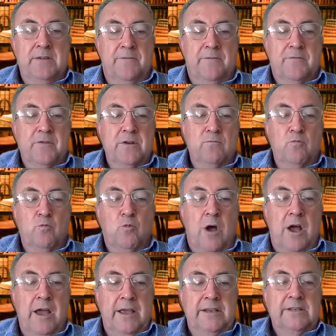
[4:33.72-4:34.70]
different
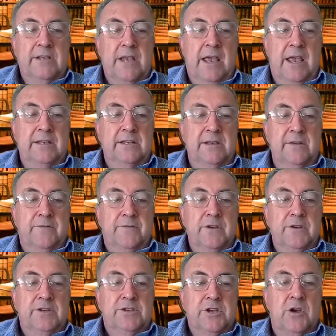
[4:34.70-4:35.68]
ways at
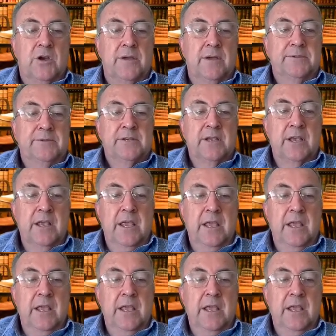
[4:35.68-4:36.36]
different times,